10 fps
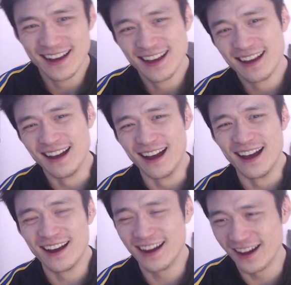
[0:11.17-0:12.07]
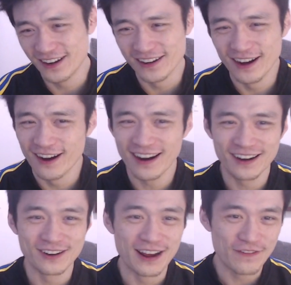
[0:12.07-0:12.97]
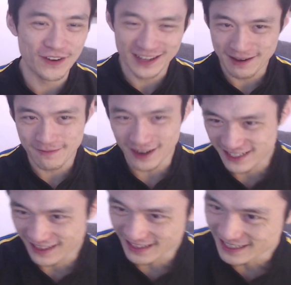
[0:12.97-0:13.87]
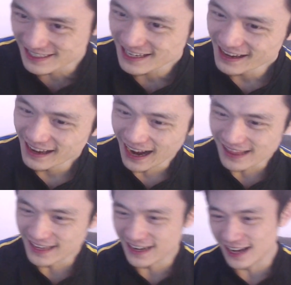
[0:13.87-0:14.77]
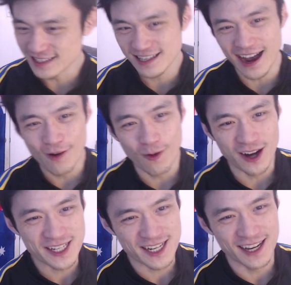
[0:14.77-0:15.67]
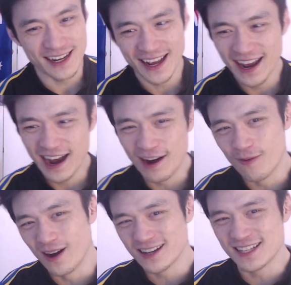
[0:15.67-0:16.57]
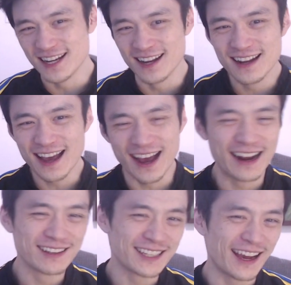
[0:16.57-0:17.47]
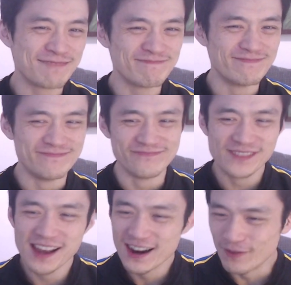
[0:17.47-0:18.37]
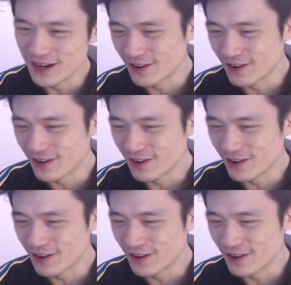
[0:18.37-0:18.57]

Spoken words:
don't know. I don't know if I want to keep watching this. And then I watched it. And I was like, when